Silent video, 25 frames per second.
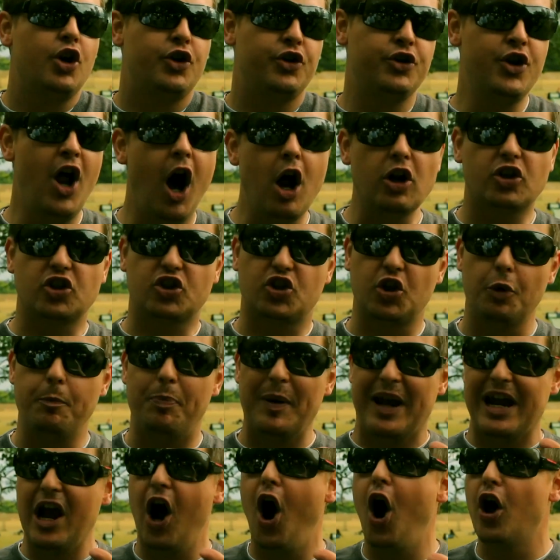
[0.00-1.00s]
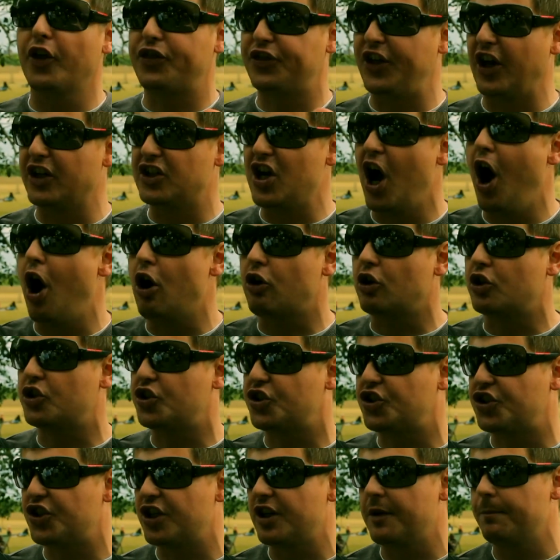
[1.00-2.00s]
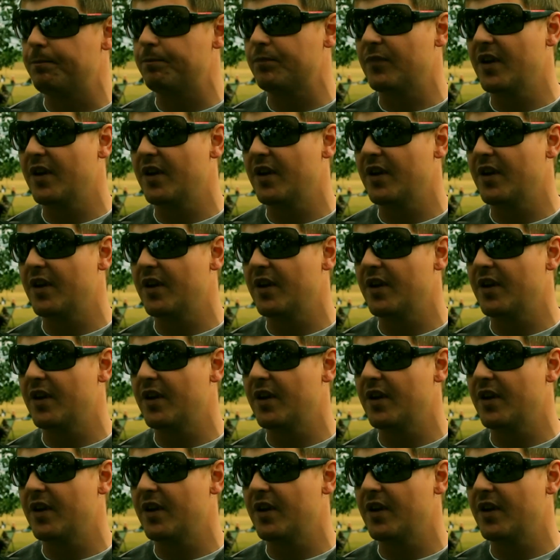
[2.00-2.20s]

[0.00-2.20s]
not to be orthodox,